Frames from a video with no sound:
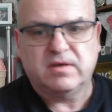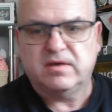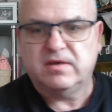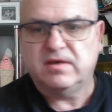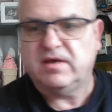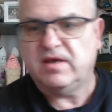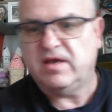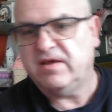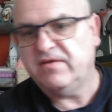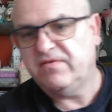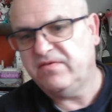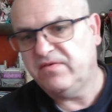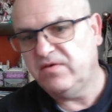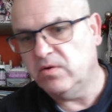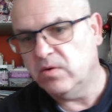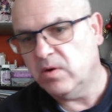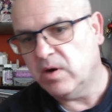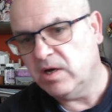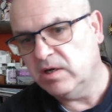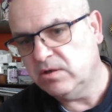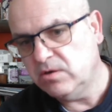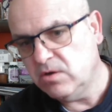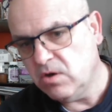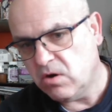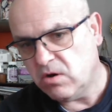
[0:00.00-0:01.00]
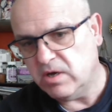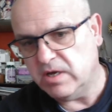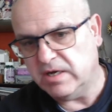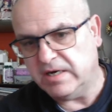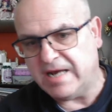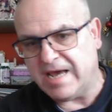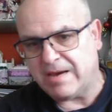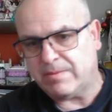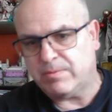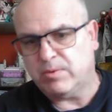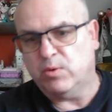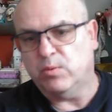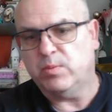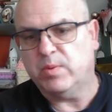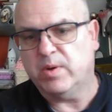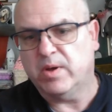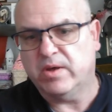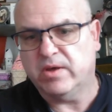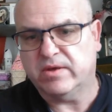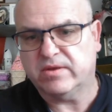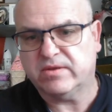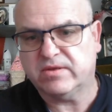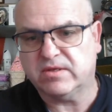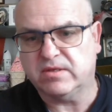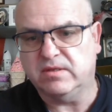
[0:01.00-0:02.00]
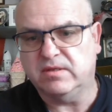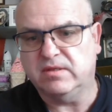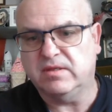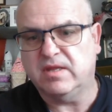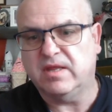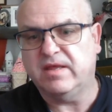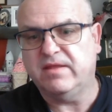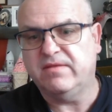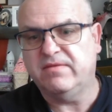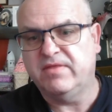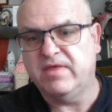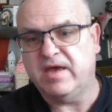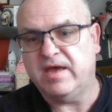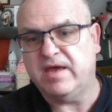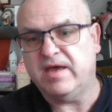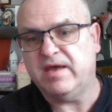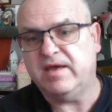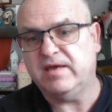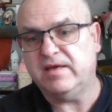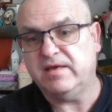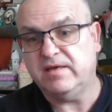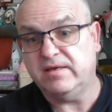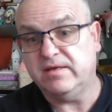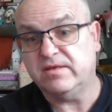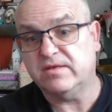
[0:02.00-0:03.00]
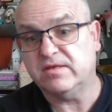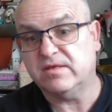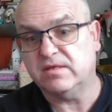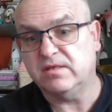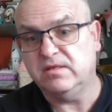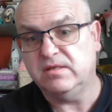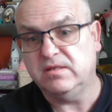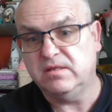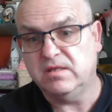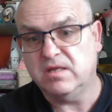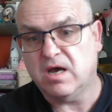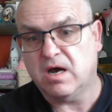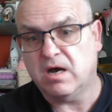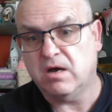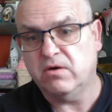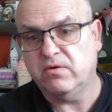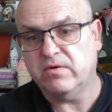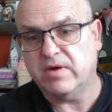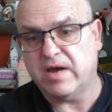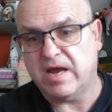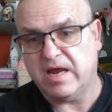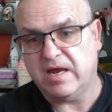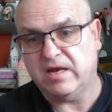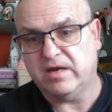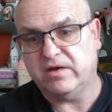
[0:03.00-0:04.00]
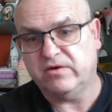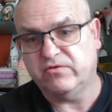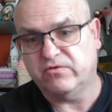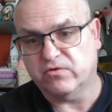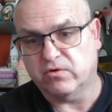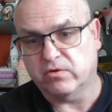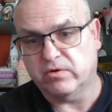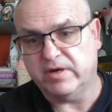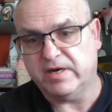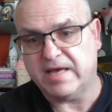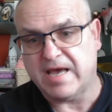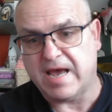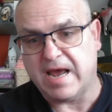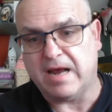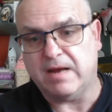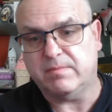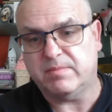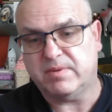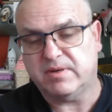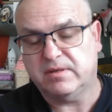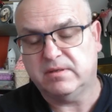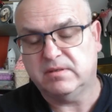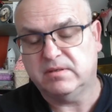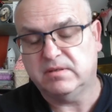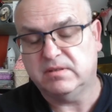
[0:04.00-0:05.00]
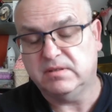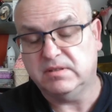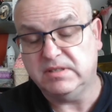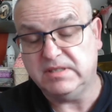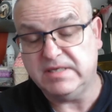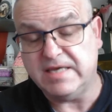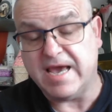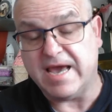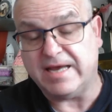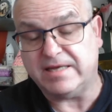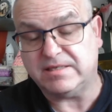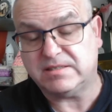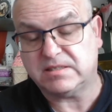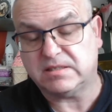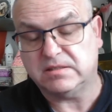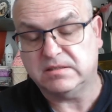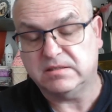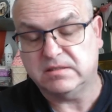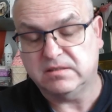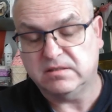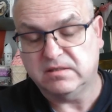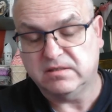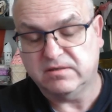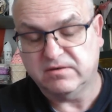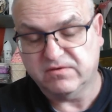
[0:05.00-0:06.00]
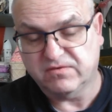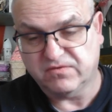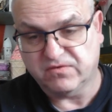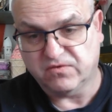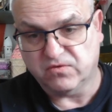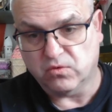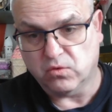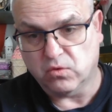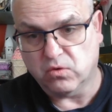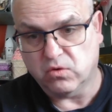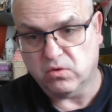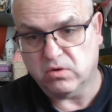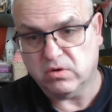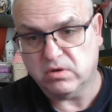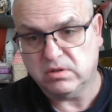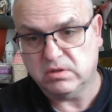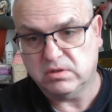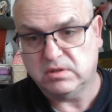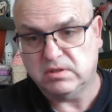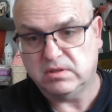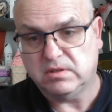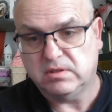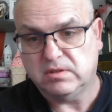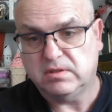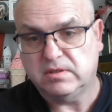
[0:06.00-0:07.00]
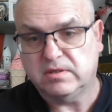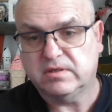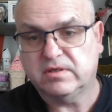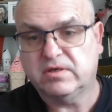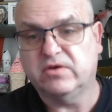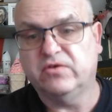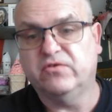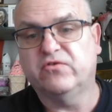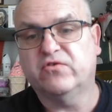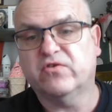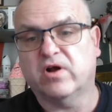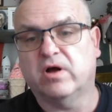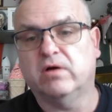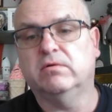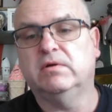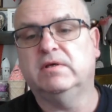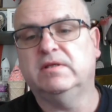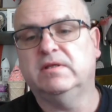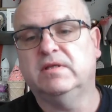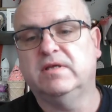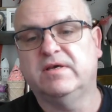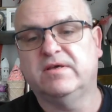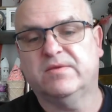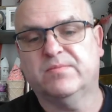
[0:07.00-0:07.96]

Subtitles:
If you are not an Apple person, there is no Android app yet for controlling these